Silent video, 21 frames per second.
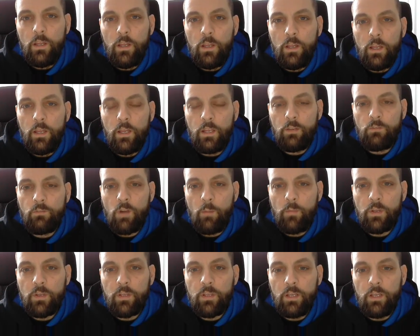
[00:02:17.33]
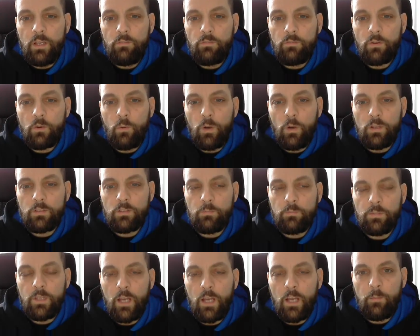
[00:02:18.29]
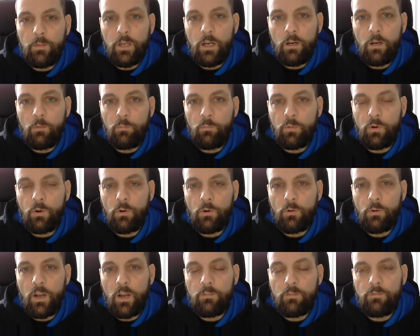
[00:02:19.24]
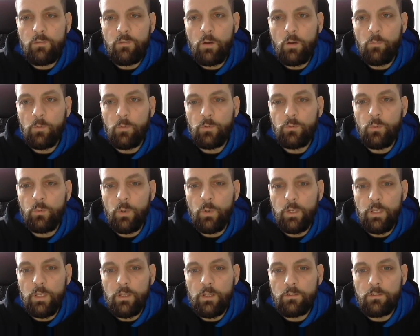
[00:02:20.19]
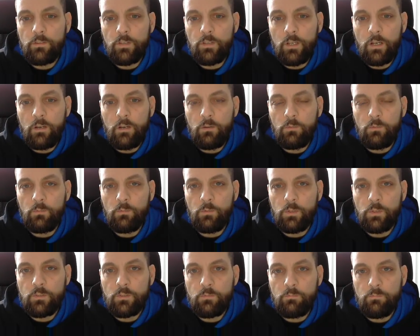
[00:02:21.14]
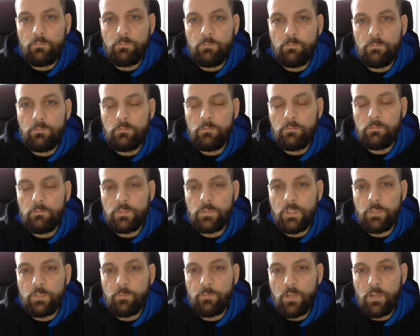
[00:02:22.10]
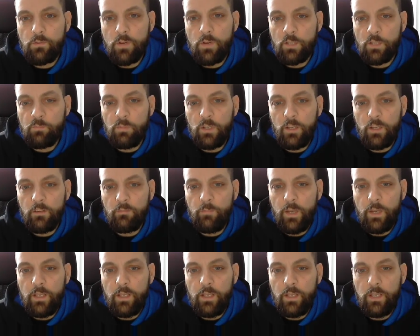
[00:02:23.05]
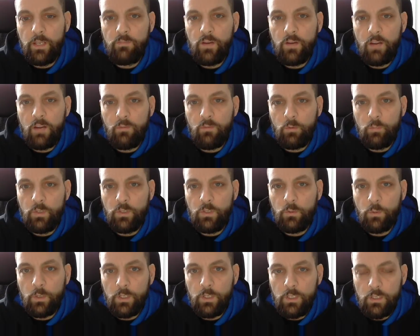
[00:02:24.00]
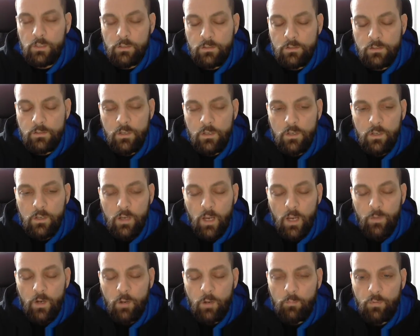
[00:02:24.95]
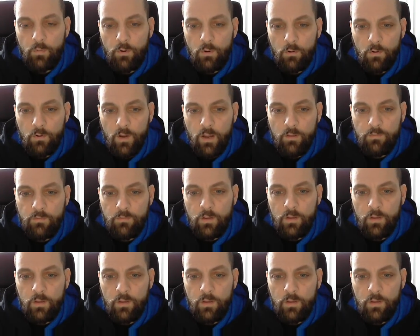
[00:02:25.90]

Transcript: and Remicade for quite some time now. Prograf almost 20 years now, which since my transplant of May 95 will be 20 years I've been on Prograf.